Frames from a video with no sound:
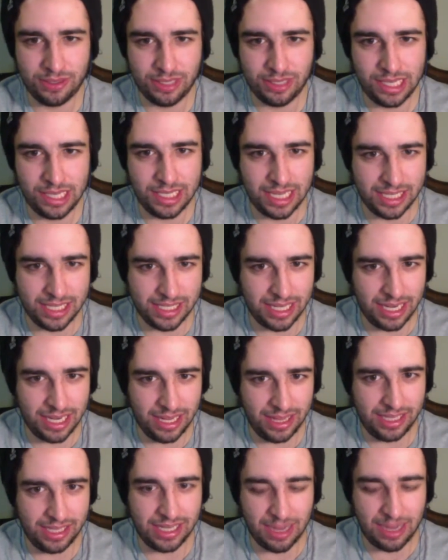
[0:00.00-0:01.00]
contestant in
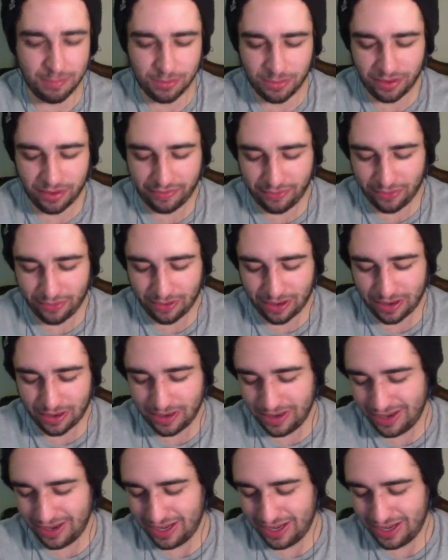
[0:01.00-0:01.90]
the top 24.